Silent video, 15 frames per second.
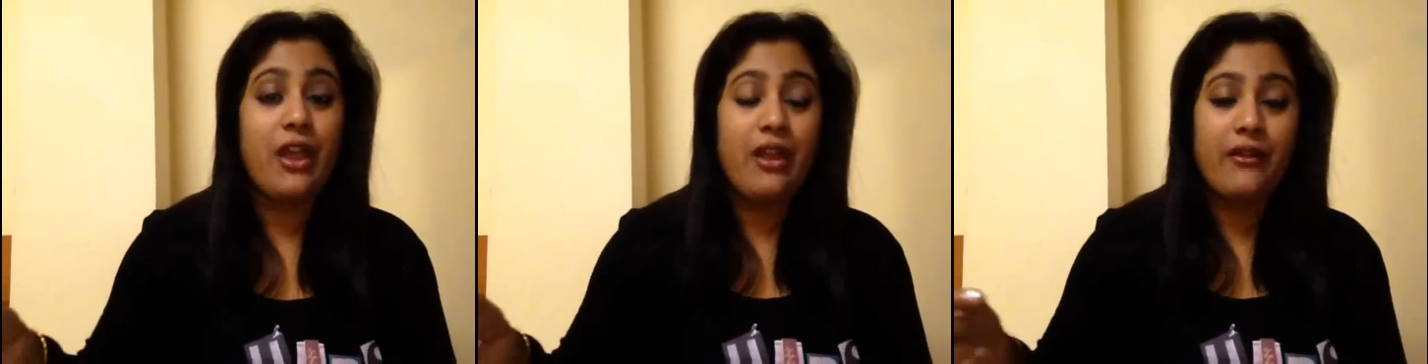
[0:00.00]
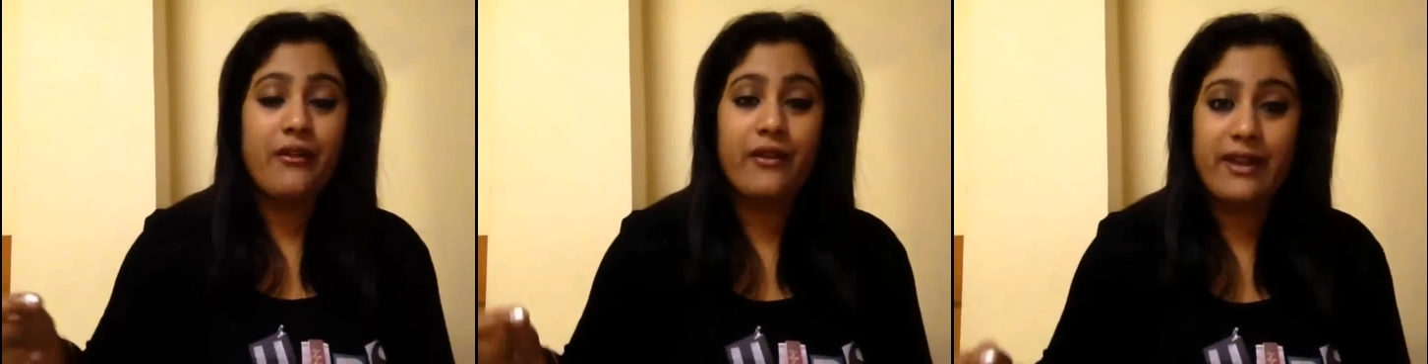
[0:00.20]

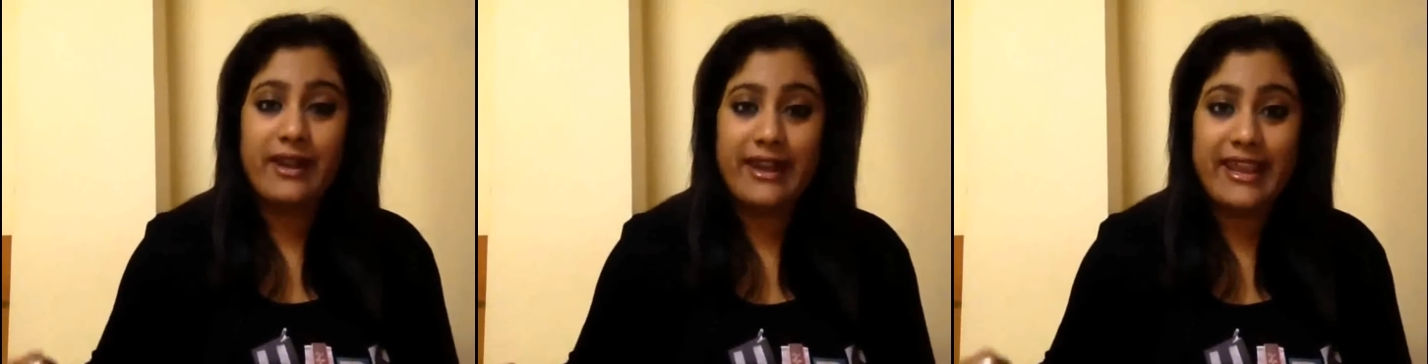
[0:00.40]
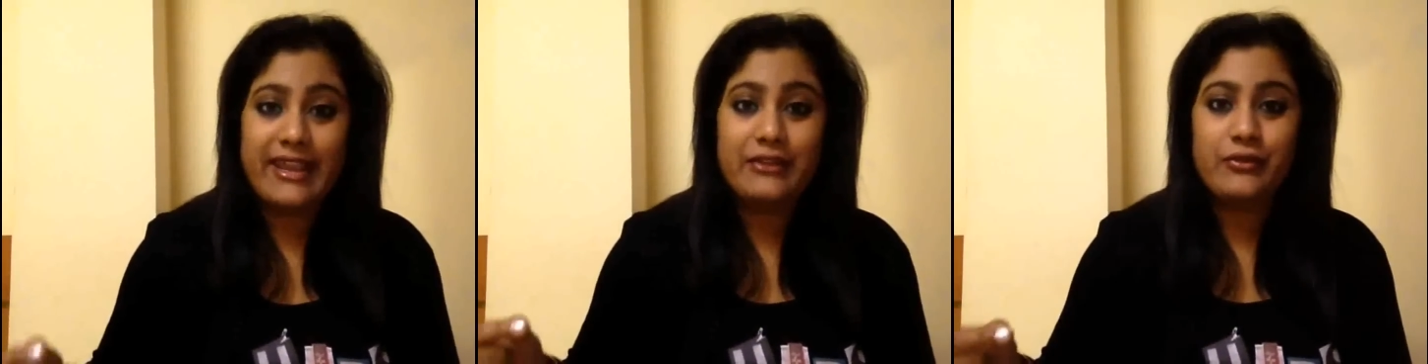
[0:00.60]

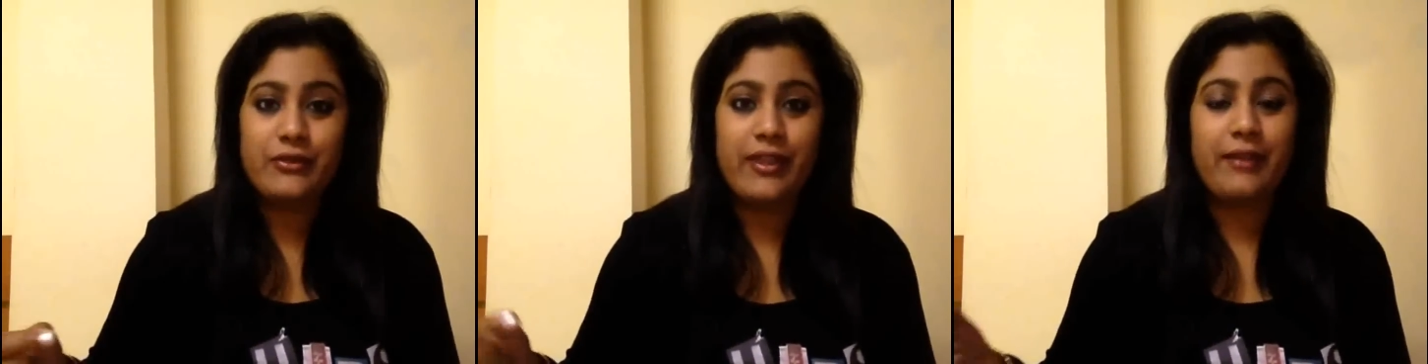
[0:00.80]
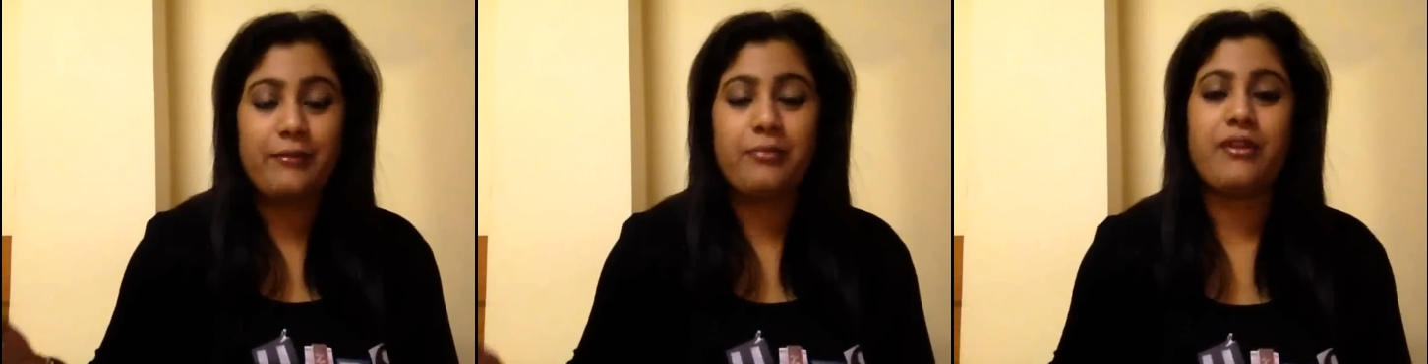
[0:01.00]
relate to
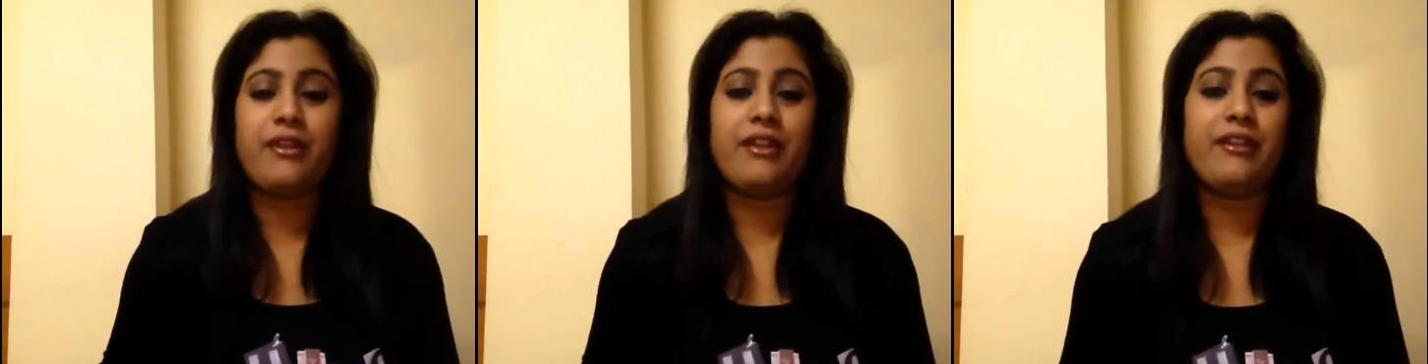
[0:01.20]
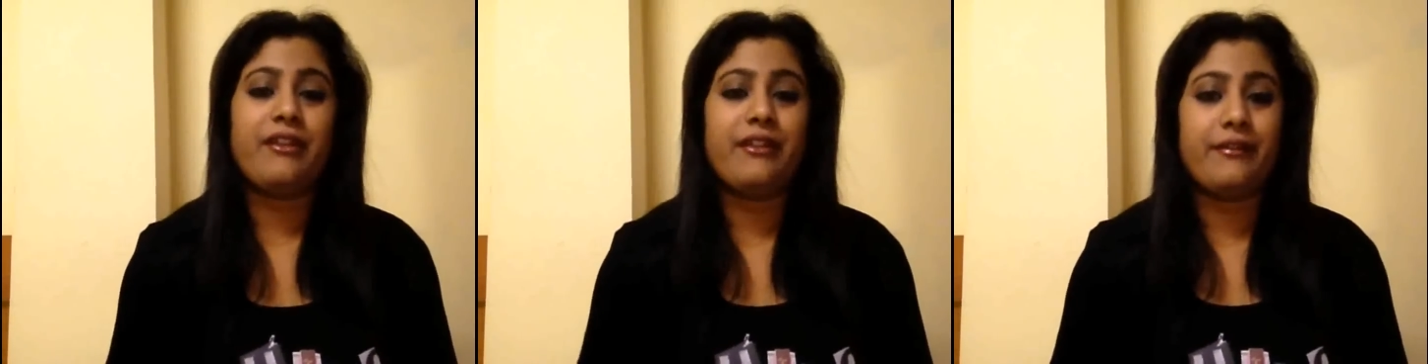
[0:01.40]
that
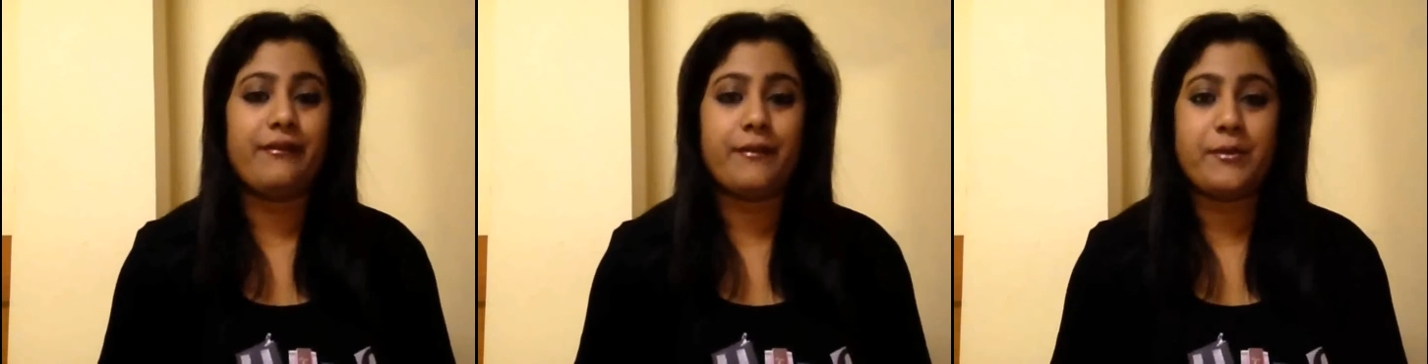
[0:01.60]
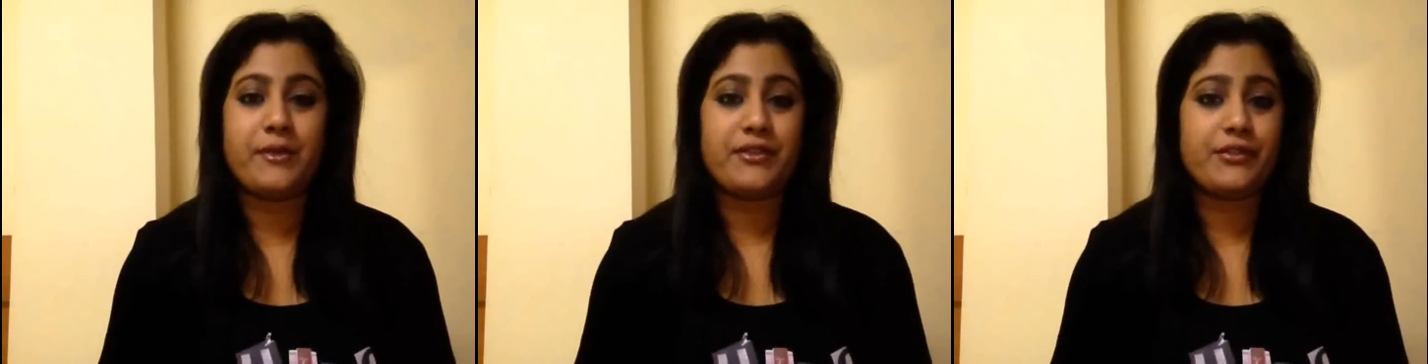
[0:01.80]
particular
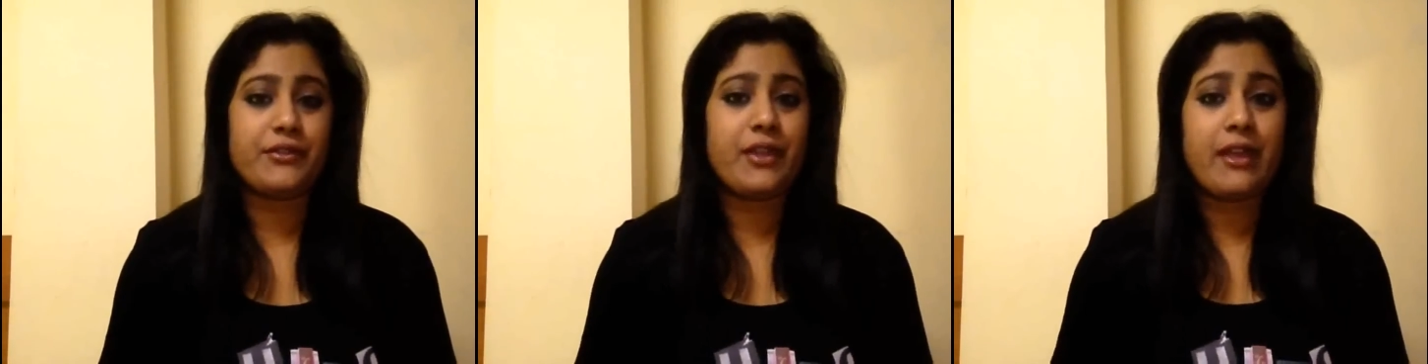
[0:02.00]
information,